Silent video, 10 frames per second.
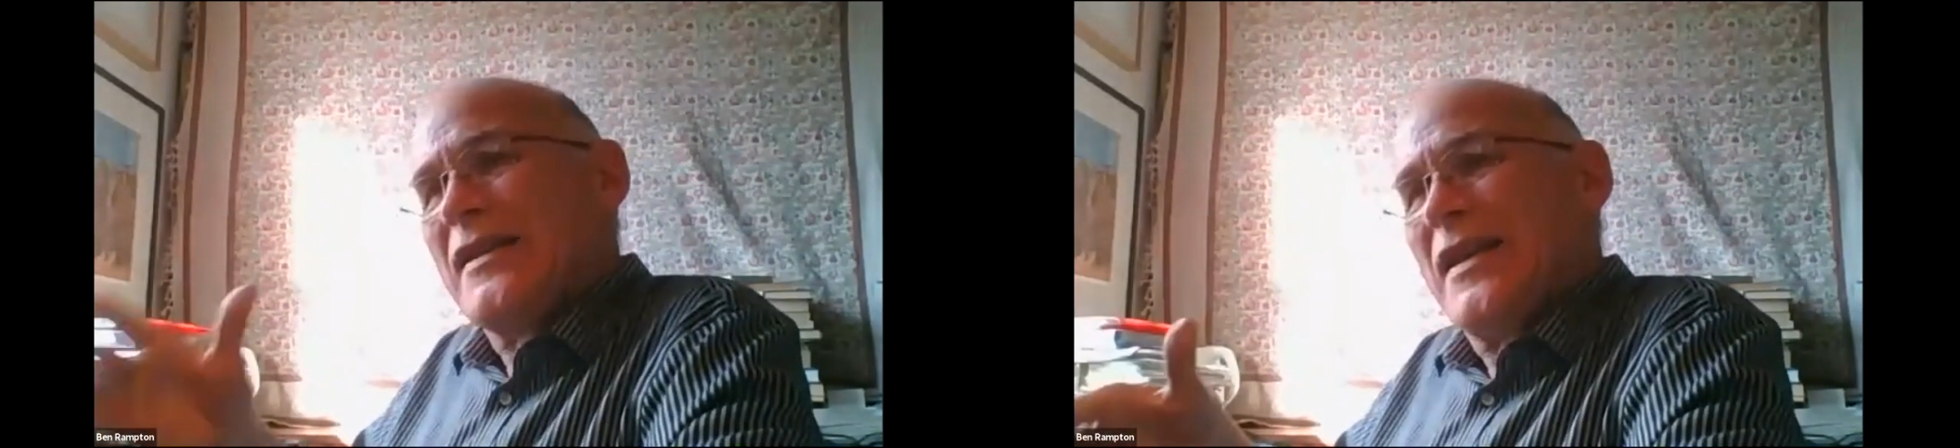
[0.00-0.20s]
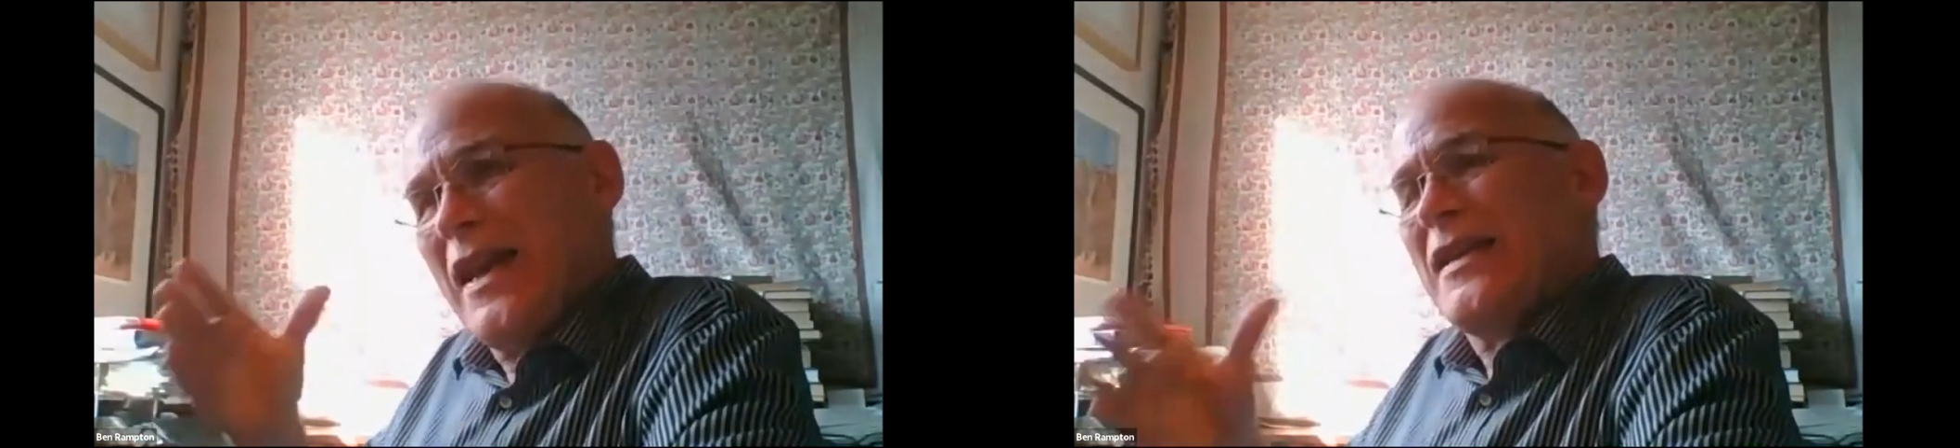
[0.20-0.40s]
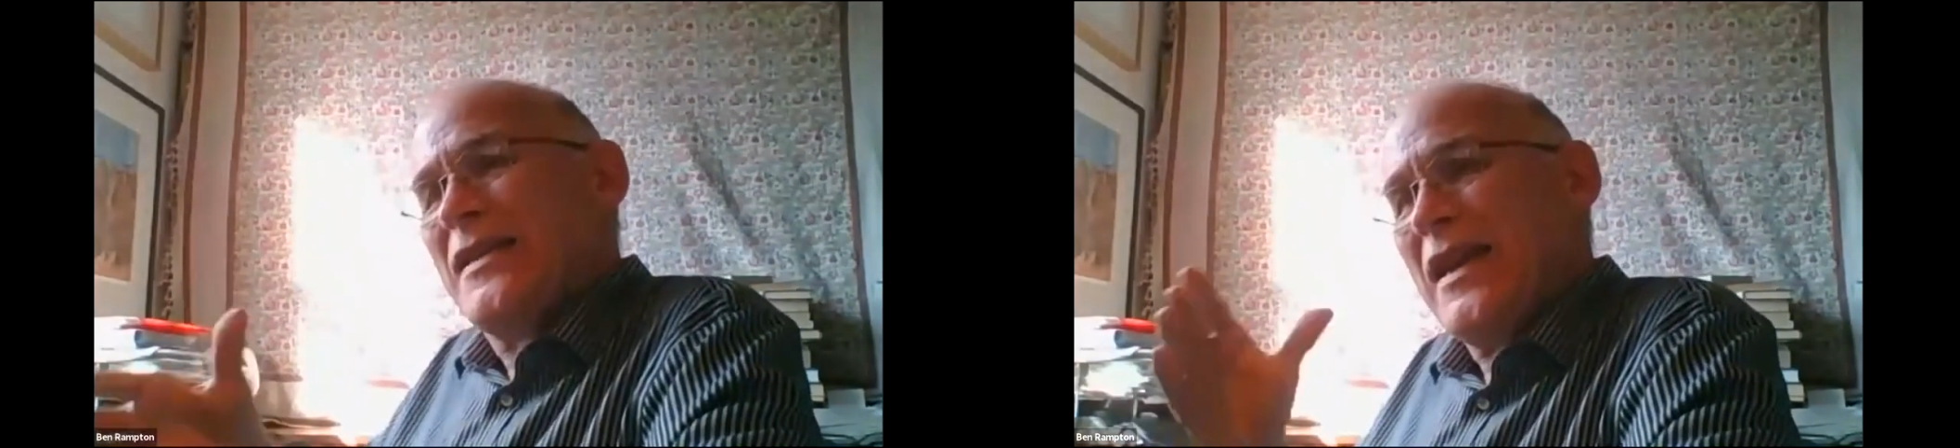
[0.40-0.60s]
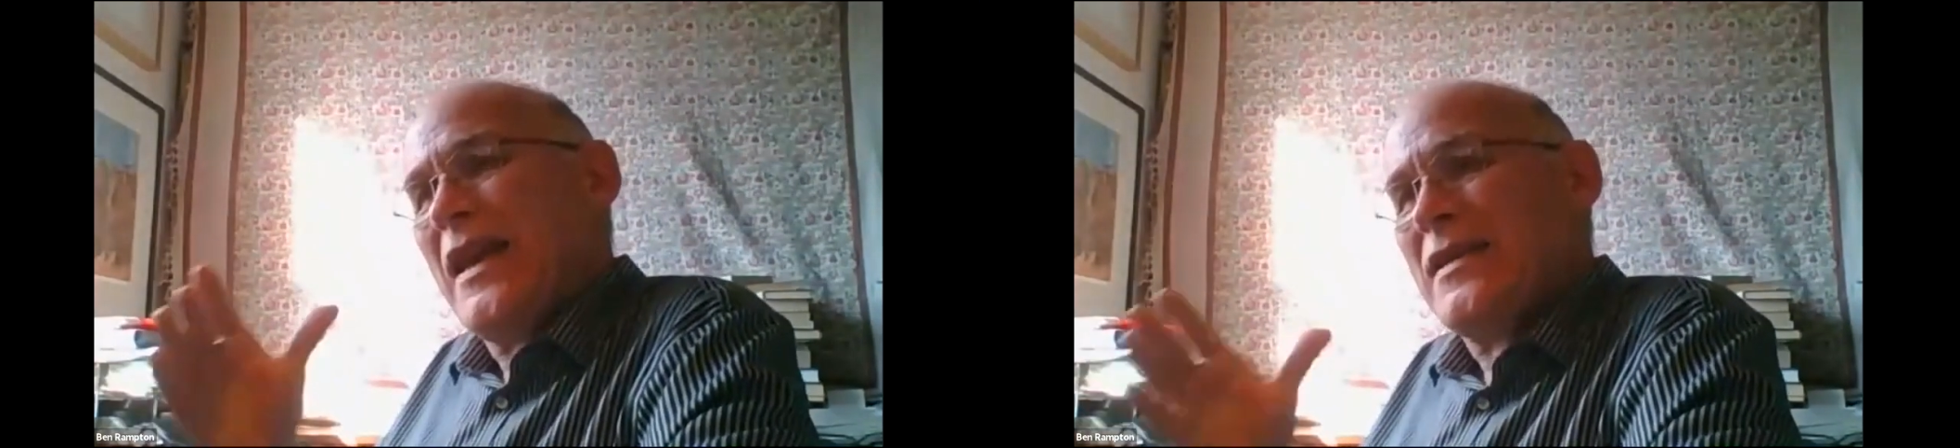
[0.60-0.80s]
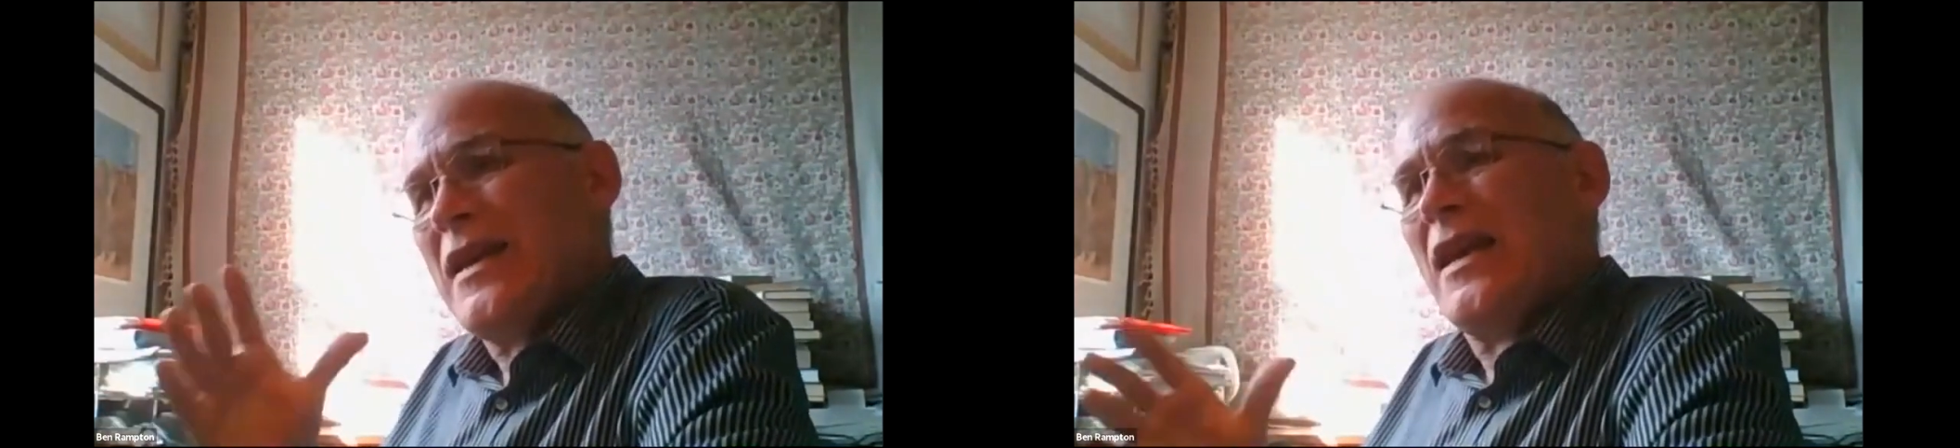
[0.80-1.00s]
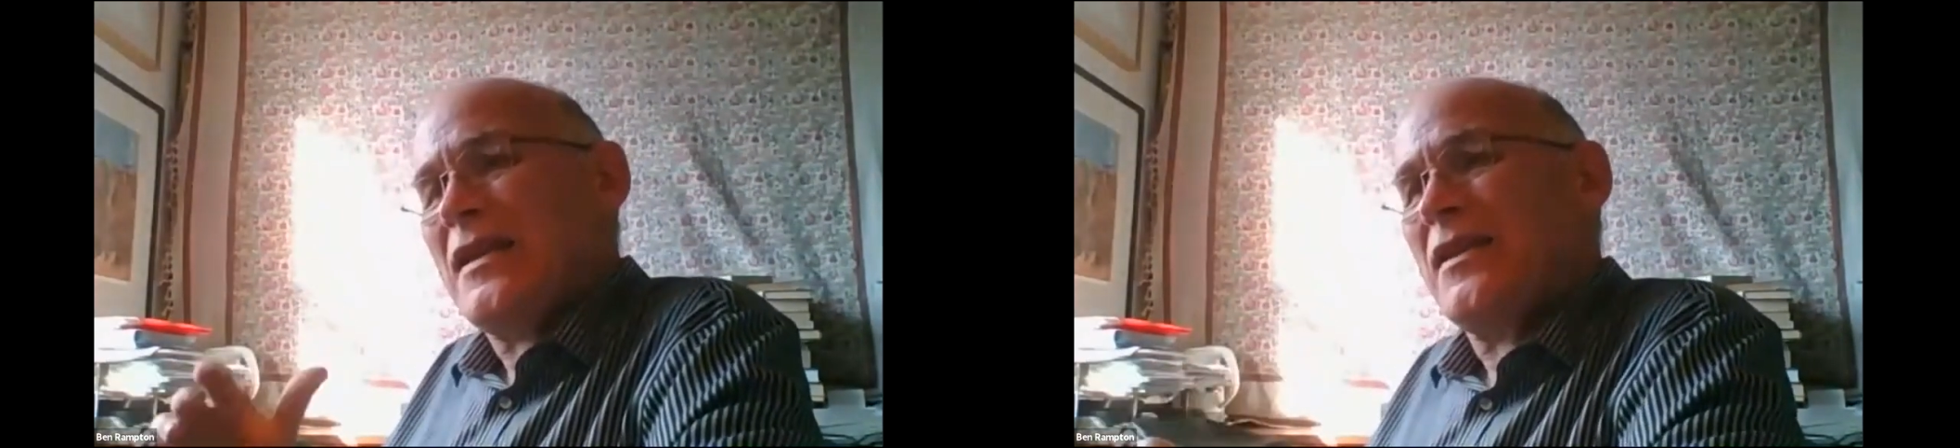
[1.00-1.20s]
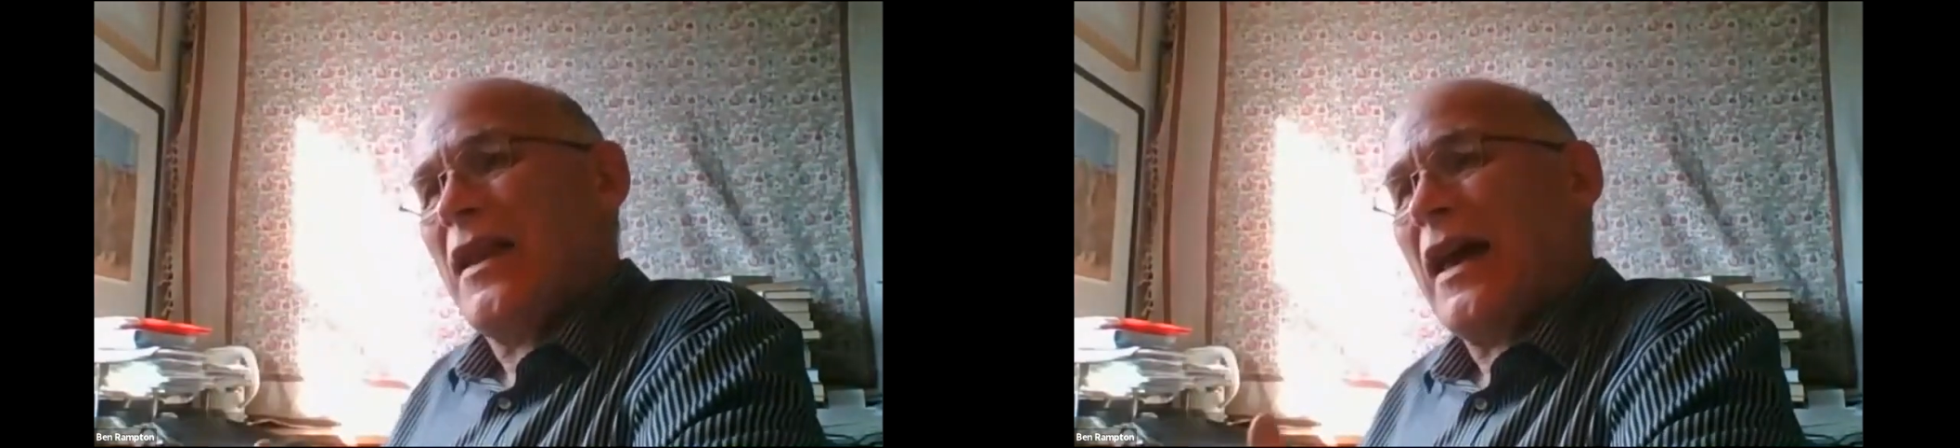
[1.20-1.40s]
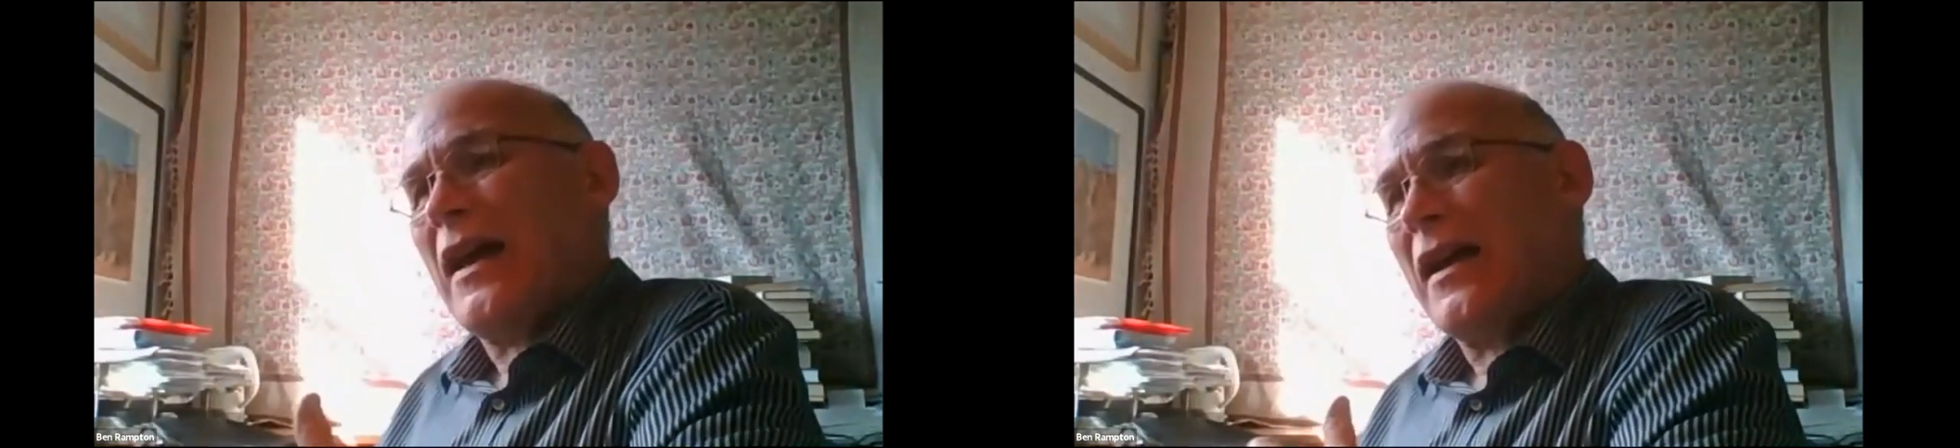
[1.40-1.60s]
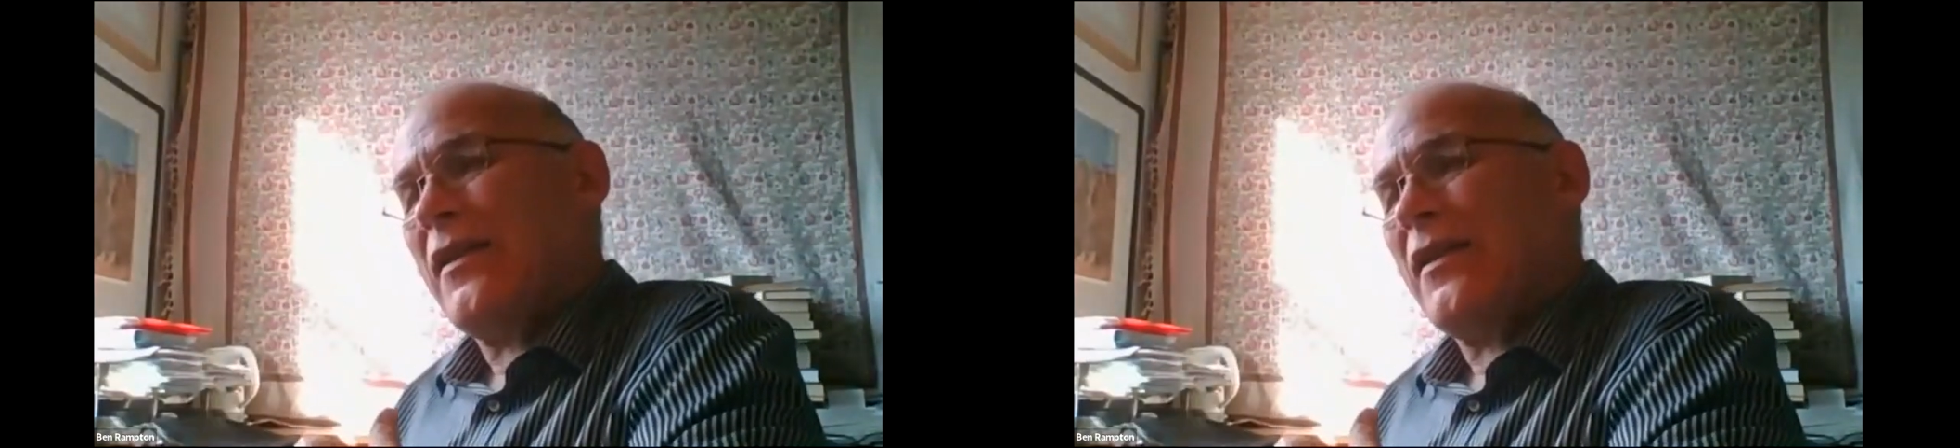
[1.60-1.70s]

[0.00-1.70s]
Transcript: isn't that